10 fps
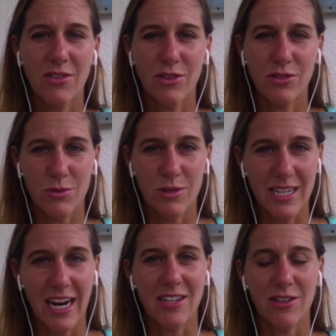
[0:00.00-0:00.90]
there's also
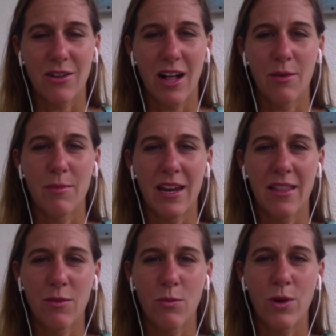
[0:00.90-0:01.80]
a technical
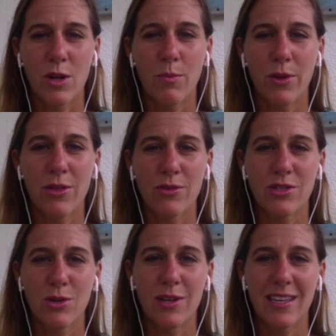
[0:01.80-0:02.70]
element, and when you put
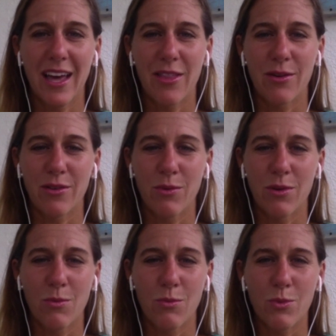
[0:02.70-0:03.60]
those two together
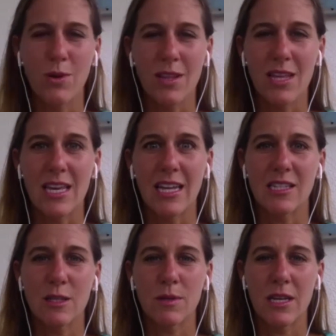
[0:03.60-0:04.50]
is when you really
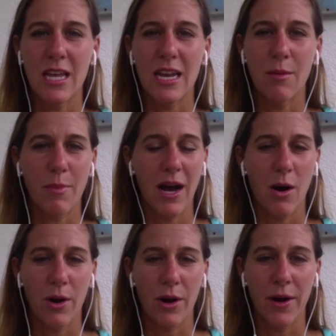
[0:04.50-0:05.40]
get speed and
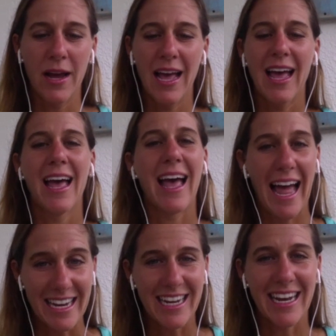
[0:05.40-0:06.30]
power
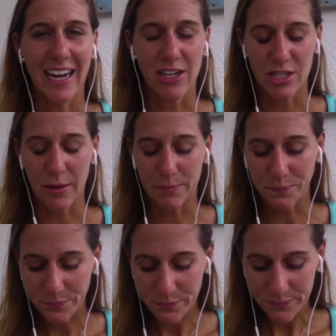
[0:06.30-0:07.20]
and
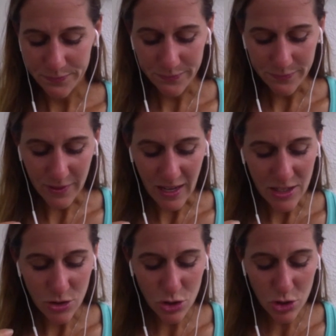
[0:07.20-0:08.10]
connection.
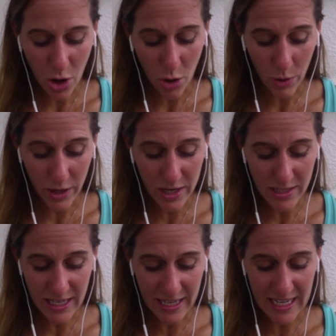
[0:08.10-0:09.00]
So
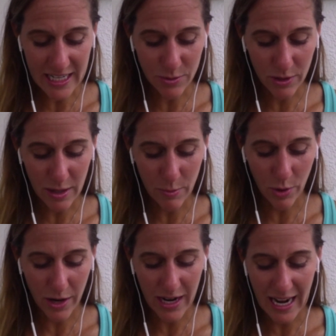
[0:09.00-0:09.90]
working on technique is really
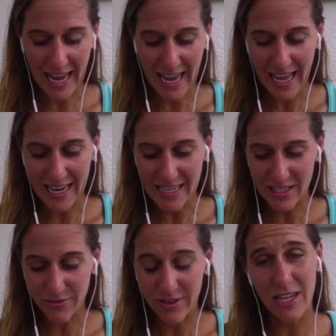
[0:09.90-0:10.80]
important,
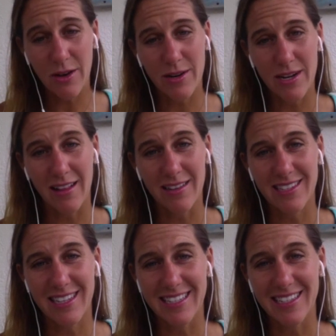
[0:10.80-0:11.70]
and video
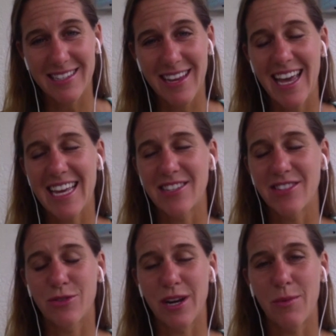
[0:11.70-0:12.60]
analysis
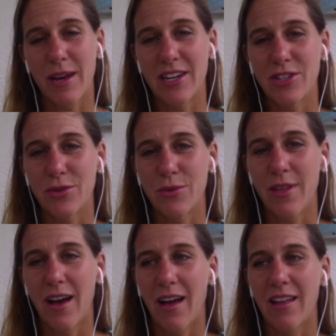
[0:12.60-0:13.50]
is a great way to
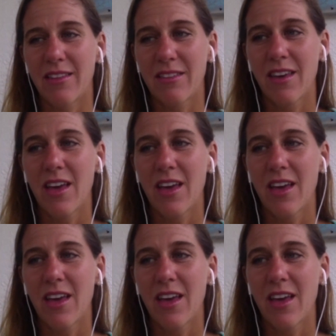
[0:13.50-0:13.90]
do that.